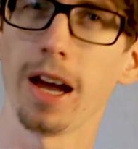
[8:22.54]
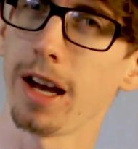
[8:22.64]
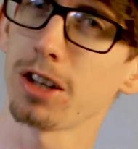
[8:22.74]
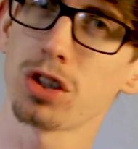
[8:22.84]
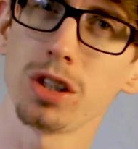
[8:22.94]

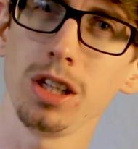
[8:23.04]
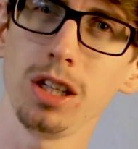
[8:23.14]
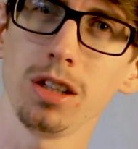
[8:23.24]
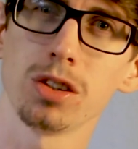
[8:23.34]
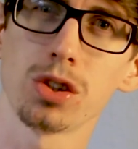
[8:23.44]

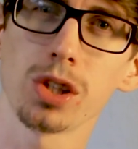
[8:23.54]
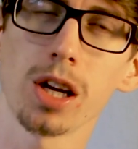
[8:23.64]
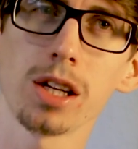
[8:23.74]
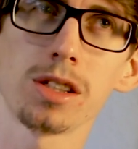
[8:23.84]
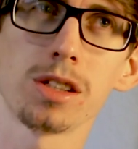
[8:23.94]
actiony
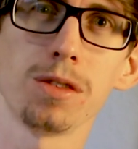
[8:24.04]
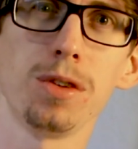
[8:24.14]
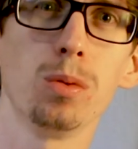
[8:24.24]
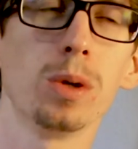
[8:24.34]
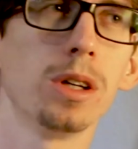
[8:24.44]
shots, if
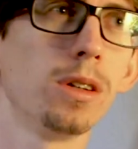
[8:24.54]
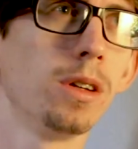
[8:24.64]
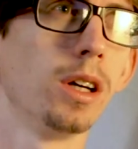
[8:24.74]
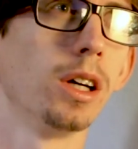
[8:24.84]
you will,